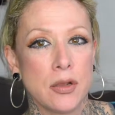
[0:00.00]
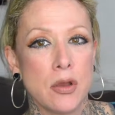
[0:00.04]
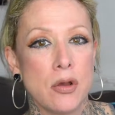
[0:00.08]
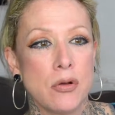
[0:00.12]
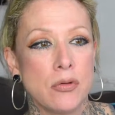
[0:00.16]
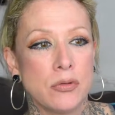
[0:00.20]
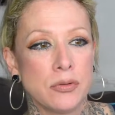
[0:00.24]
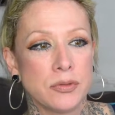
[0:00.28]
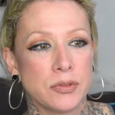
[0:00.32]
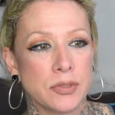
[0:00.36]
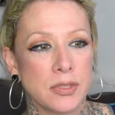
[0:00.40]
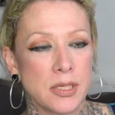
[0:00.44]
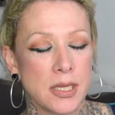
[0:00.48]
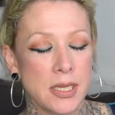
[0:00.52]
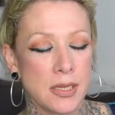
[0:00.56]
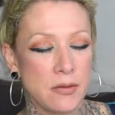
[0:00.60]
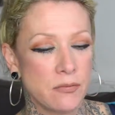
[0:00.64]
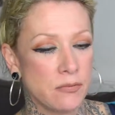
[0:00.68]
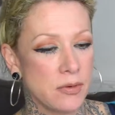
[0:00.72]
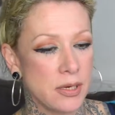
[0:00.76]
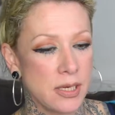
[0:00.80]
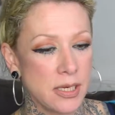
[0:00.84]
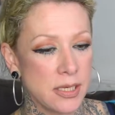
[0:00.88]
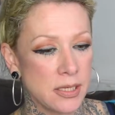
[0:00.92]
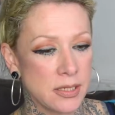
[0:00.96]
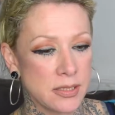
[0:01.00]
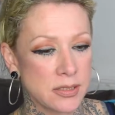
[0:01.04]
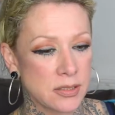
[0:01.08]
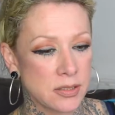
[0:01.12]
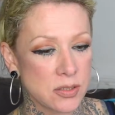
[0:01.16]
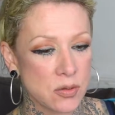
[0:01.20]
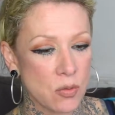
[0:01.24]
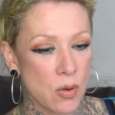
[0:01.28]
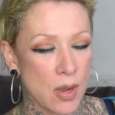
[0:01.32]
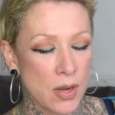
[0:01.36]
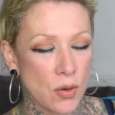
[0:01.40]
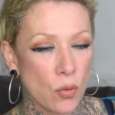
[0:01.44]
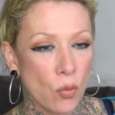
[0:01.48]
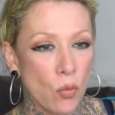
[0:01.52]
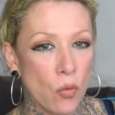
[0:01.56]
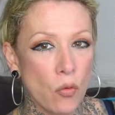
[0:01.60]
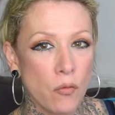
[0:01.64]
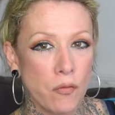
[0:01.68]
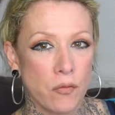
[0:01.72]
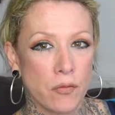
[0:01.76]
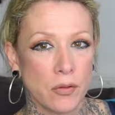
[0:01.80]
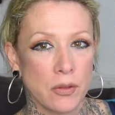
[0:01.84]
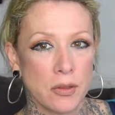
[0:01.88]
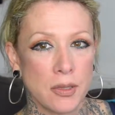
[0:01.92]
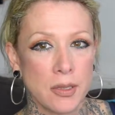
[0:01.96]
old. It really is quite
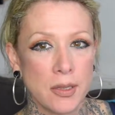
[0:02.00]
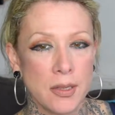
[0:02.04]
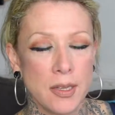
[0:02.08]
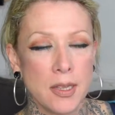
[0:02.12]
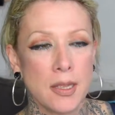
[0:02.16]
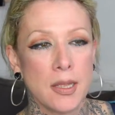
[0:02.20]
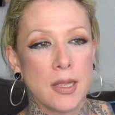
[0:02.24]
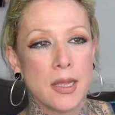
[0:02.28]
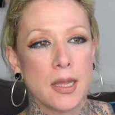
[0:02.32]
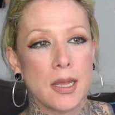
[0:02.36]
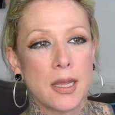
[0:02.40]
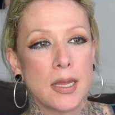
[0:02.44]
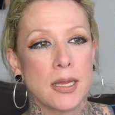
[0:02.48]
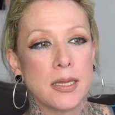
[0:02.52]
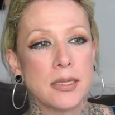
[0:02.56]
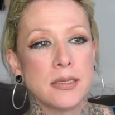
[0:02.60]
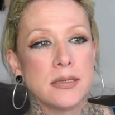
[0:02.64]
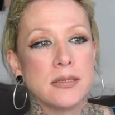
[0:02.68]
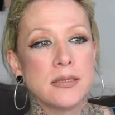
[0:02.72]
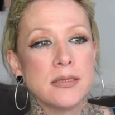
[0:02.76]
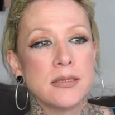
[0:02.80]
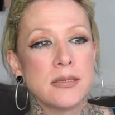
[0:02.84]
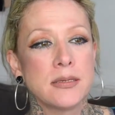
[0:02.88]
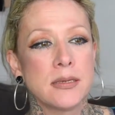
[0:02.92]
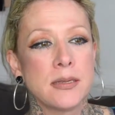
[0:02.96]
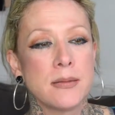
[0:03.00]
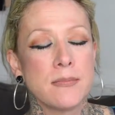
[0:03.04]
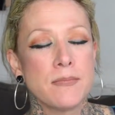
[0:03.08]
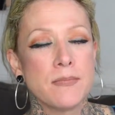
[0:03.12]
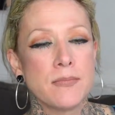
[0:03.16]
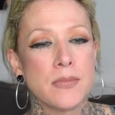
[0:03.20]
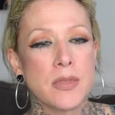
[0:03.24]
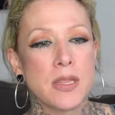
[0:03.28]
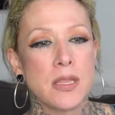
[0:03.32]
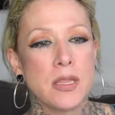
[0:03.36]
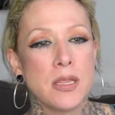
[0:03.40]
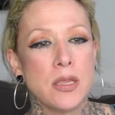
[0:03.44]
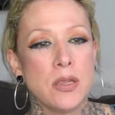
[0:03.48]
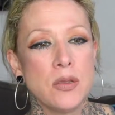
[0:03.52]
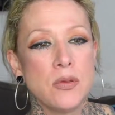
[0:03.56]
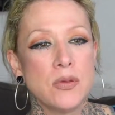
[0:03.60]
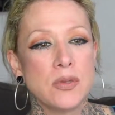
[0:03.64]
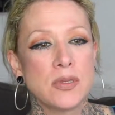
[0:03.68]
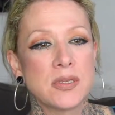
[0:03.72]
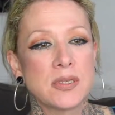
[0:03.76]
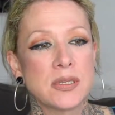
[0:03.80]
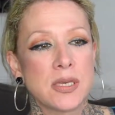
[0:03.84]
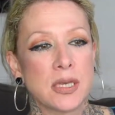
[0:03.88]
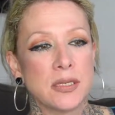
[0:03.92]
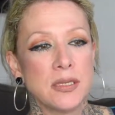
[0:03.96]
awful, and you
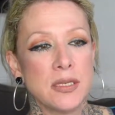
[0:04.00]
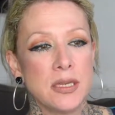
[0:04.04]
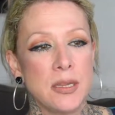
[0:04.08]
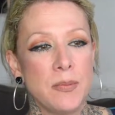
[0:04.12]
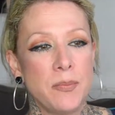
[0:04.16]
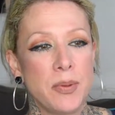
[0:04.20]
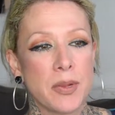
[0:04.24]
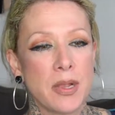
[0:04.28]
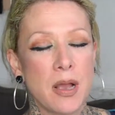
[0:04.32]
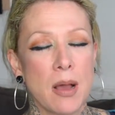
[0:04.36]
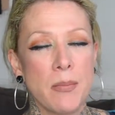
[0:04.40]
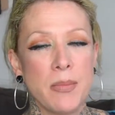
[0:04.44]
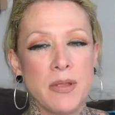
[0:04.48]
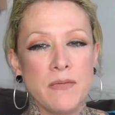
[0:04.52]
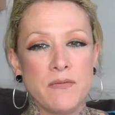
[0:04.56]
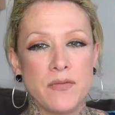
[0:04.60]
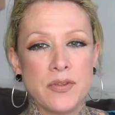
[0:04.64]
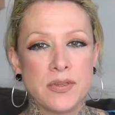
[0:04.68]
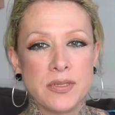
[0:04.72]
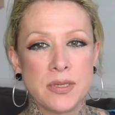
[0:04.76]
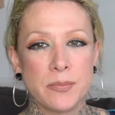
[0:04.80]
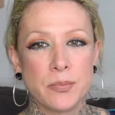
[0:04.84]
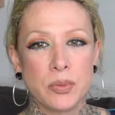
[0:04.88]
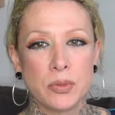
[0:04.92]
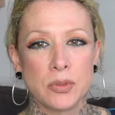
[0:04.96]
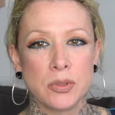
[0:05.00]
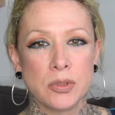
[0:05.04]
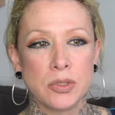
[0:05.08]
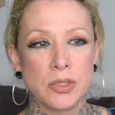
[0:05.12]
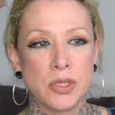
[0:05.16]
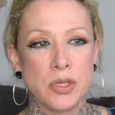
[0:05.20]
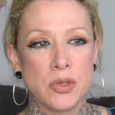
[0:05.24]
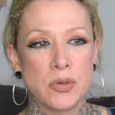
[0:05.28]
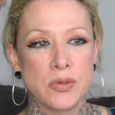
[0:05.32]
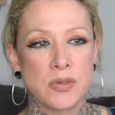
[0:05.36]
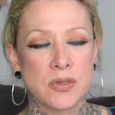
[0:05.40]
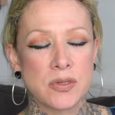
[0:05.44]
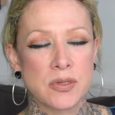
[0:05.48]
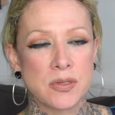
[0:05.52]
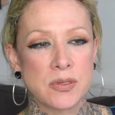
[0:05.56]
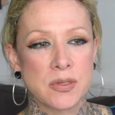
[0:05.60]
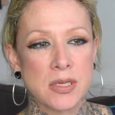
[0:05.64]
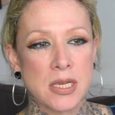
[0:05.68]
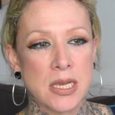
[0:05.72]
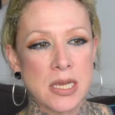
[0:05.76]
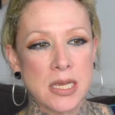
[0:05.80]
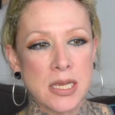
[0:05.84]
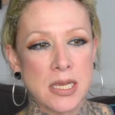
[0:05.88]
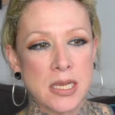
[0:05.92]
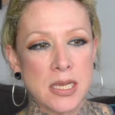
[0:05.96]
suddenly become invisible.
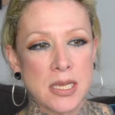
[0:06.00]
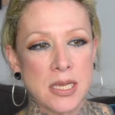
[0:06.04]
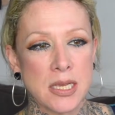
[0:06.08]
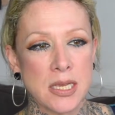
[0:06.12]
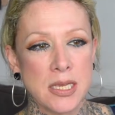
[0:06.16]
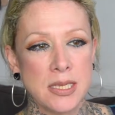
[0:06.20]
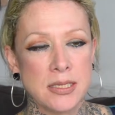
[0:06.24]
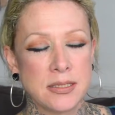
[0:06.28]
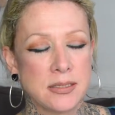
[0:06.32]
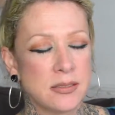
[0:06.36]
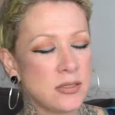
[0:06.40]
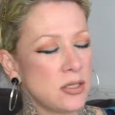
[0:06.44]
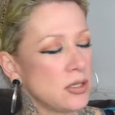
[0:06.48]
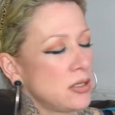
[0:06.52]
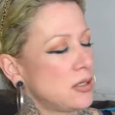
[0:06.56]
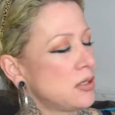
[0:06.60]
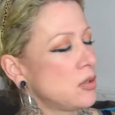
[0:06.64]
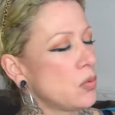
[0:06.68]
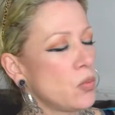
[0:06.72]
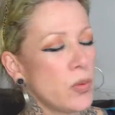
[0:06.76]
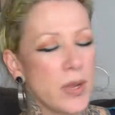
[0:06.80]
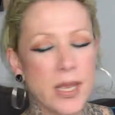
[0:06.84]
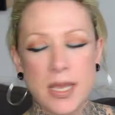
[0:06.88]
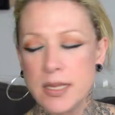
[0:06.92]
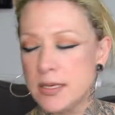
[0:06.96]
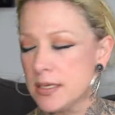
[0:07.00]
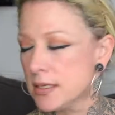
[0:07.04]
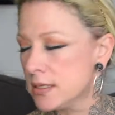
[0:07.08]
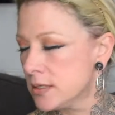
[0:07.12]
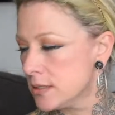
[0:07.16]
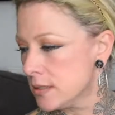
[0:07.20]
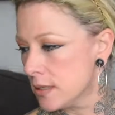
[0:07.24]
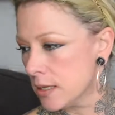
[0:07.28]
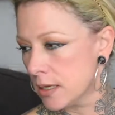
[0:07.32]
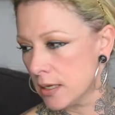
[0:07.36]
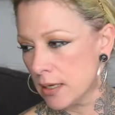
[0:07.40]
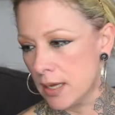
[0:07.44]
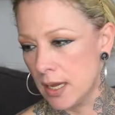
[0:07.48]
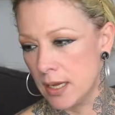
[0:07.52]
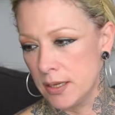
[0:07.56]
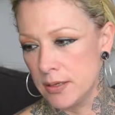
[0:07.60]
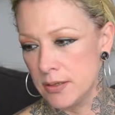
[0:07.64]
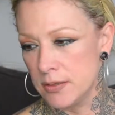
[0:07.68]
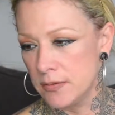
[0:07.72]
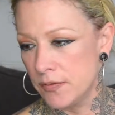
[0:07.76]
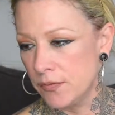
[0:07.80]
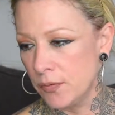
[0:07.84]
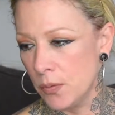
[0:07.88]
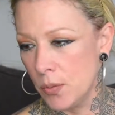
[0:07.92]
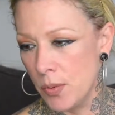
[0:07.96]
It's just the weirdest thing,
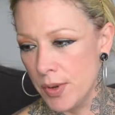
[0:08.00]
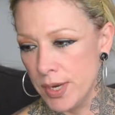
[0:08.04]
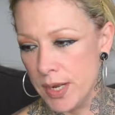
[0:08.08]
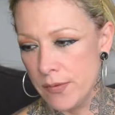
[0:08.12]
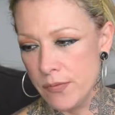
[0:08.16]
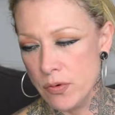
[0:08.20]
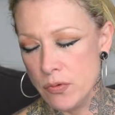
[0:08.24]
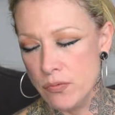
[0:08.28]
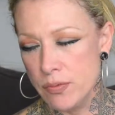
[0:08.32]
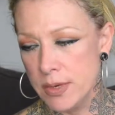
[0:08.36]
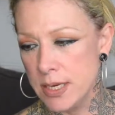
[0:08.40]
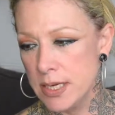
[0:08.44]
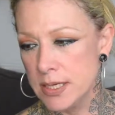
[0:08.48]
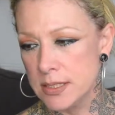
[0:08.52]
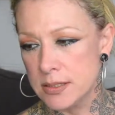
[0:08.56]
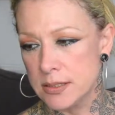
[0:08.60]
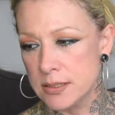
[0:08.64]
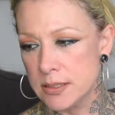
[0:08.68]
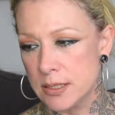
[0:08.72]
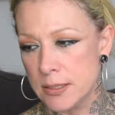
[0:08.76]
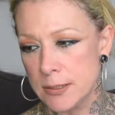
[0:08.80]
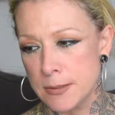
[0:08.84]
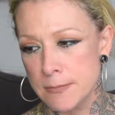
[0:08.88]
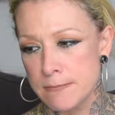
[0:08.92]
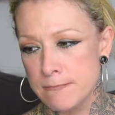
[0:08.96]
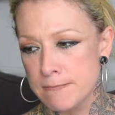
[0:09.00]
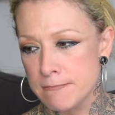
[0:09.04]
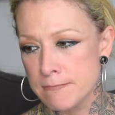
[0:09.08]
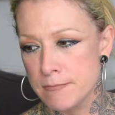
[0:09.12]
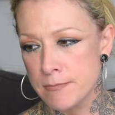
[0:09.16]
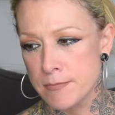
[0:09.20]
and for whatever reason,